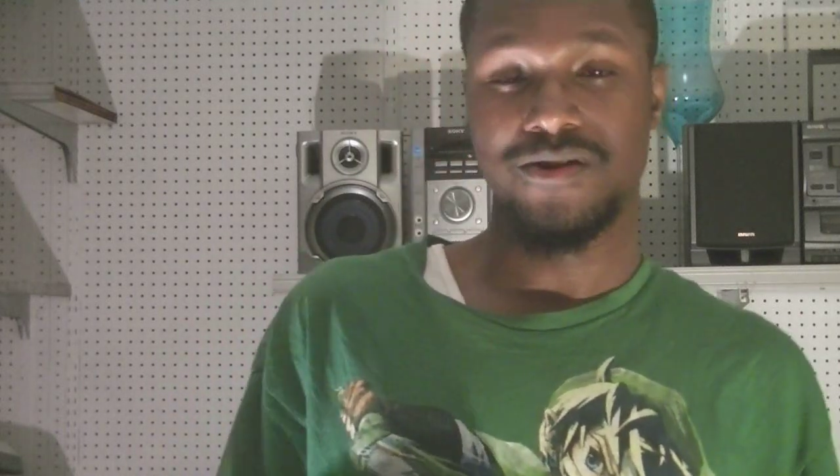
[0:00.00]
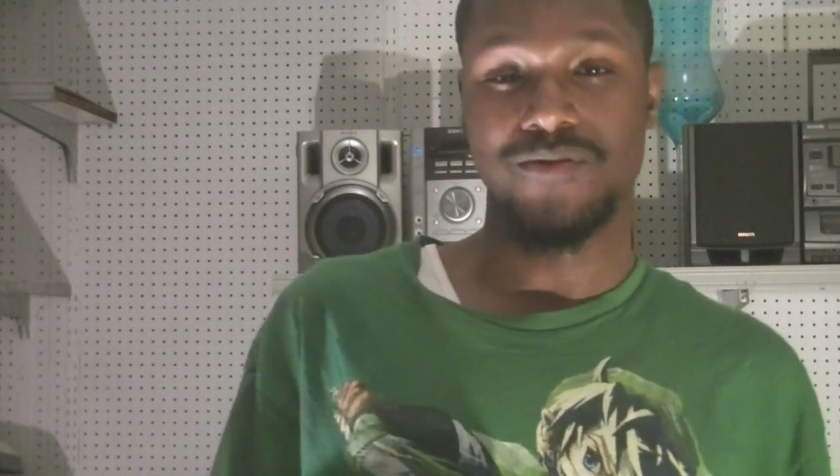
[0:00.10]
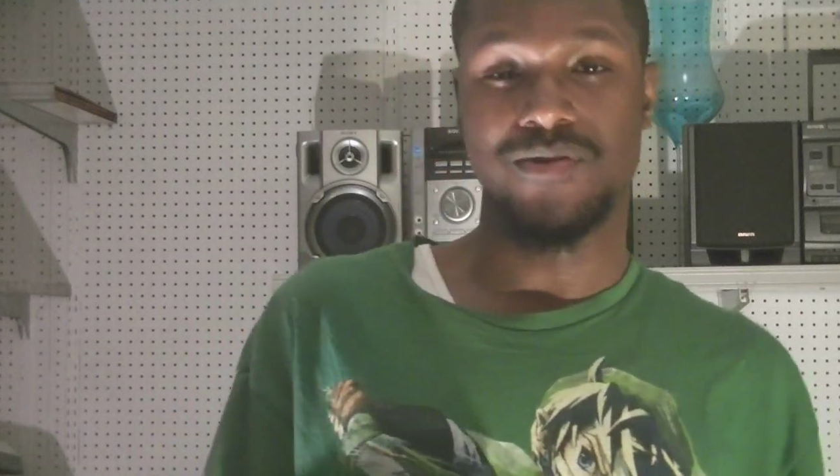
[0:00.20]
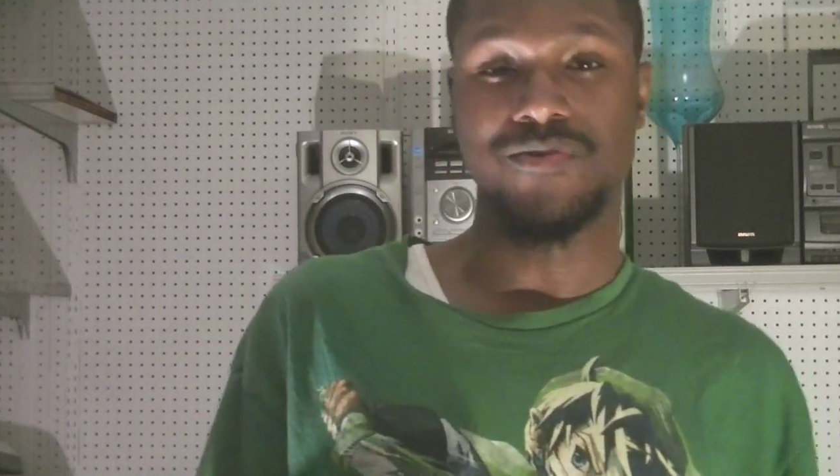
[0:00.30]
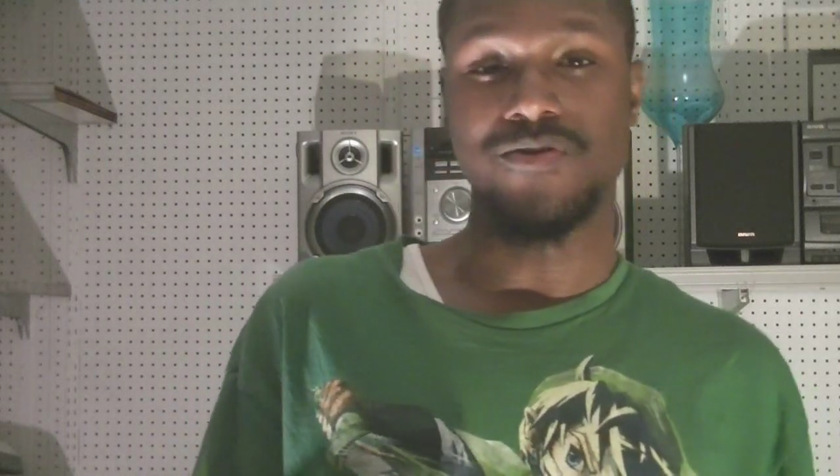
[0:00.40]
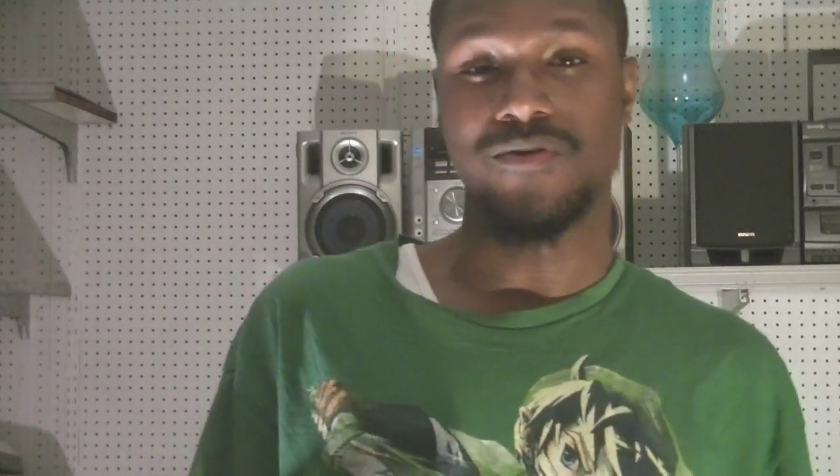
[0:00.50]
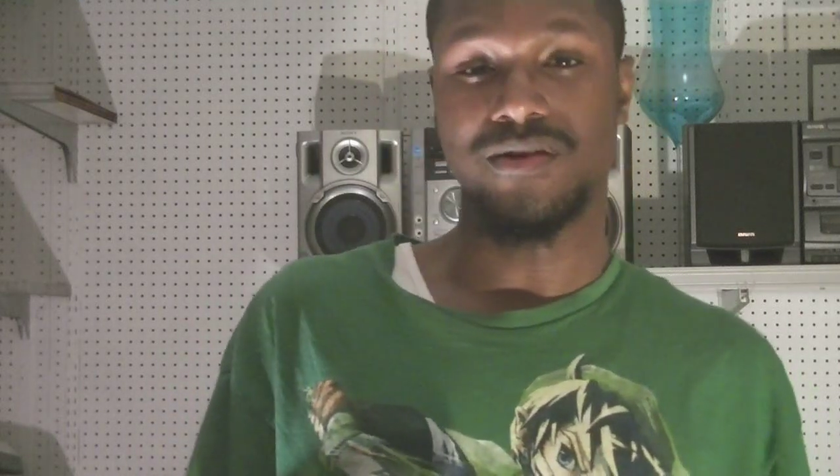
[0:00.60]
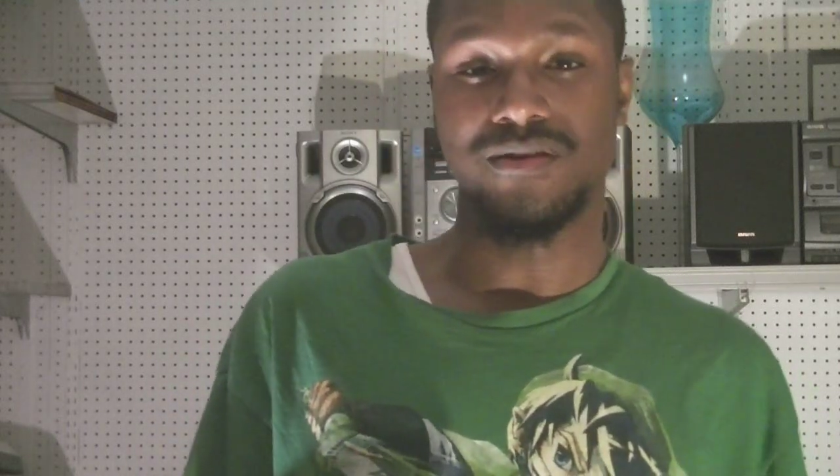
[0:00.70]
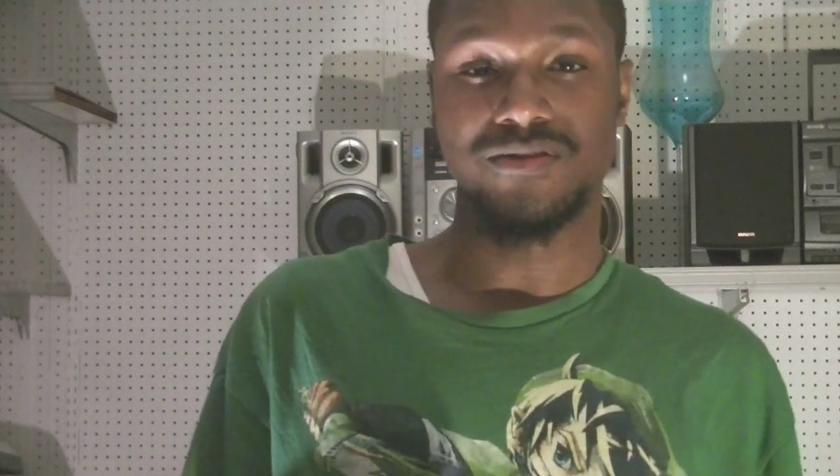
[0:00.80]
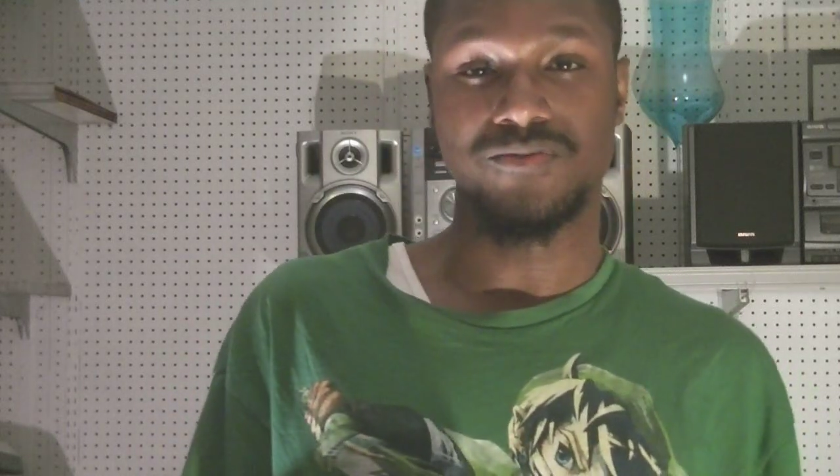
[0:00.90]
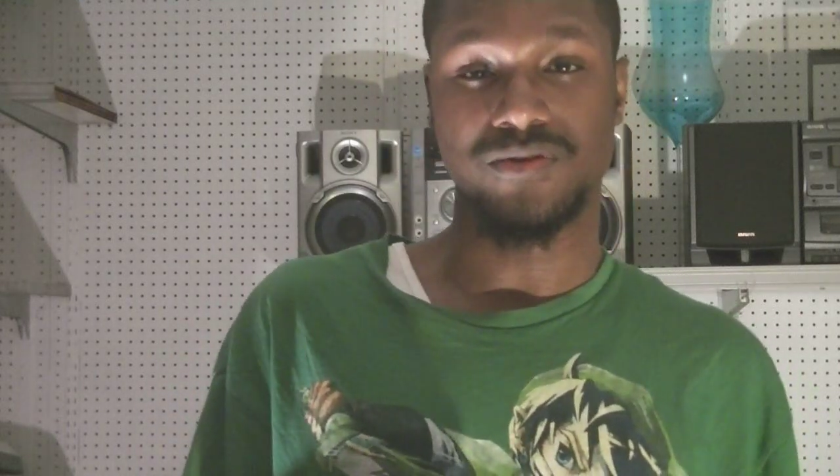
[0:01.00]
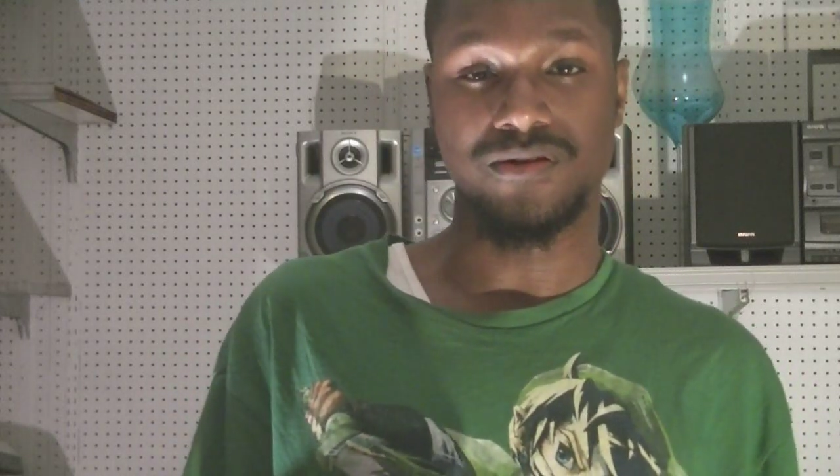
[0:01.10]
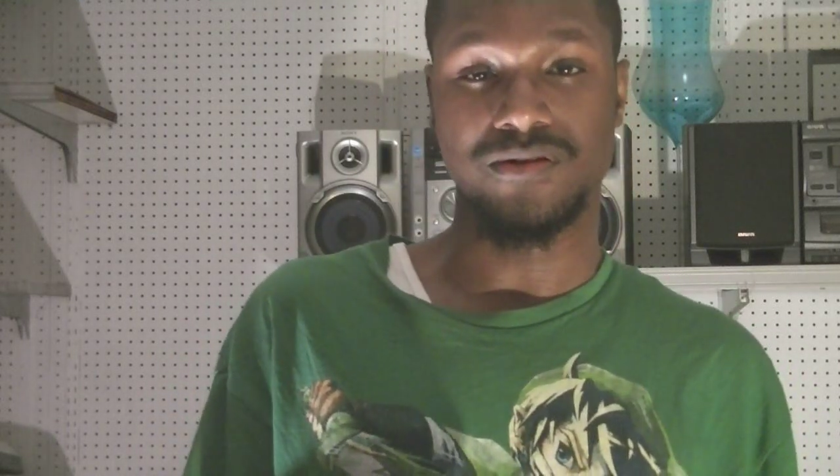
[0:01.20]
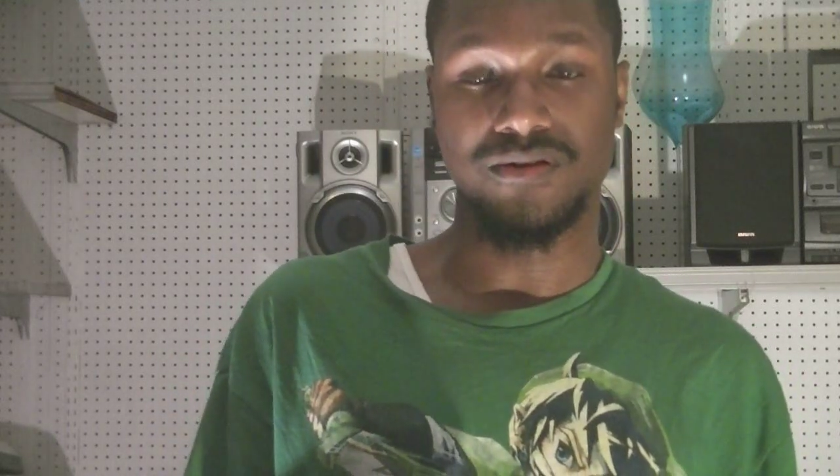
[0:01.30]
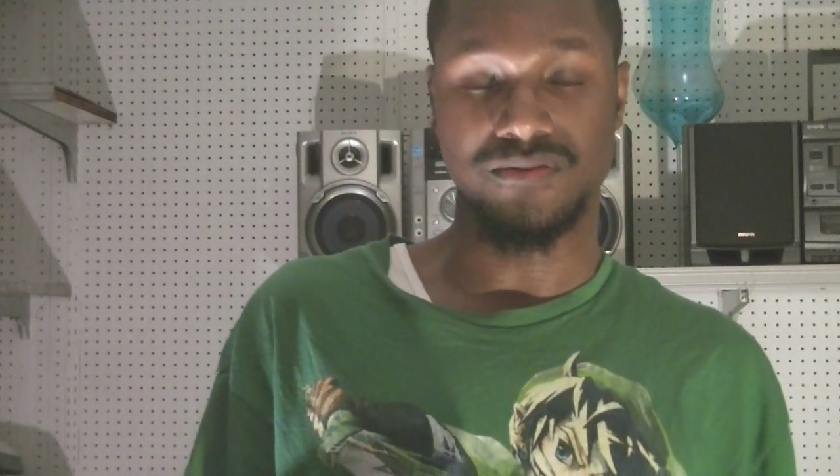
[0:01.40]
or maybe going against one
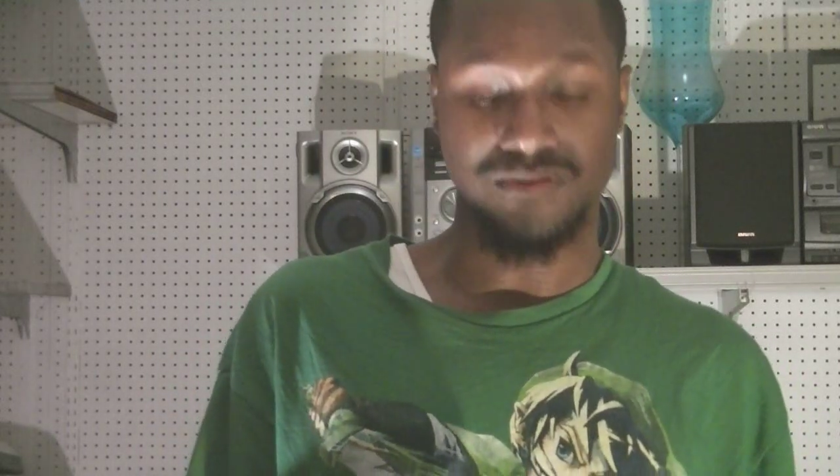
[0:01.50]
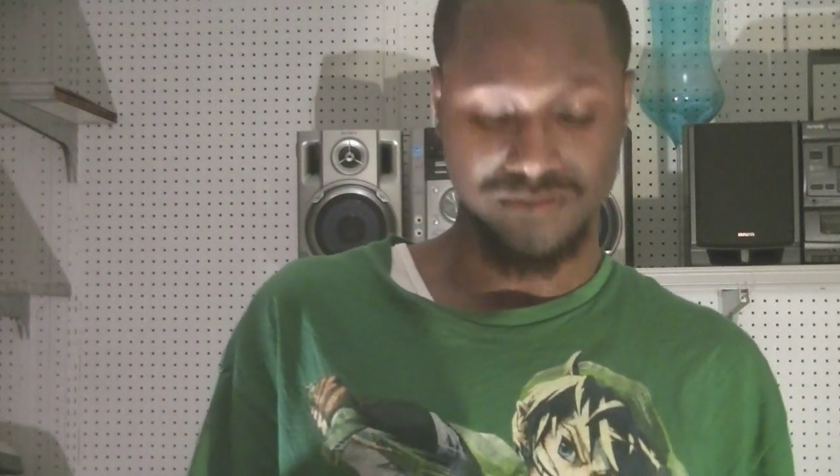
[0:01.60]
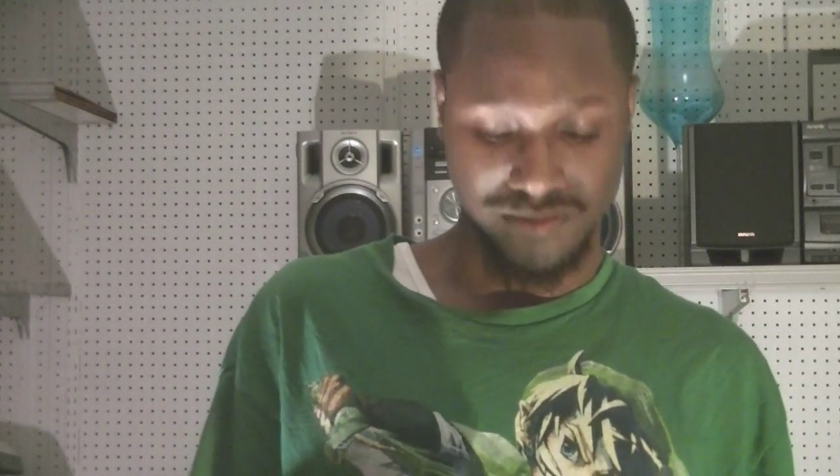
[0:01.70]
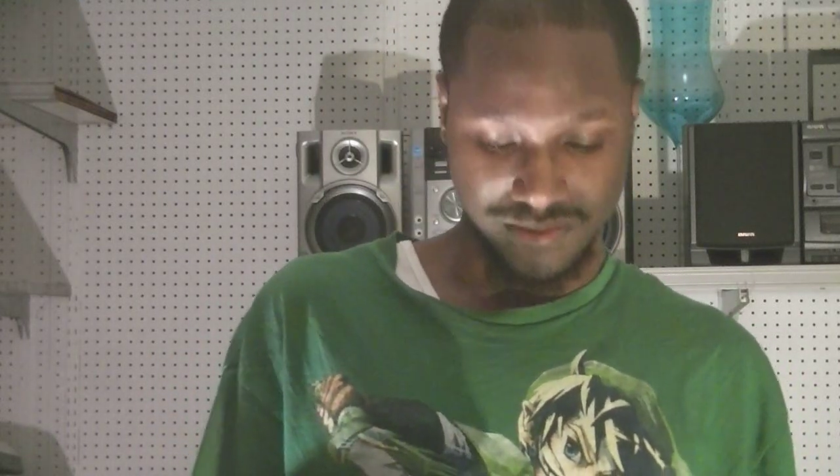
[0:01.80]
another.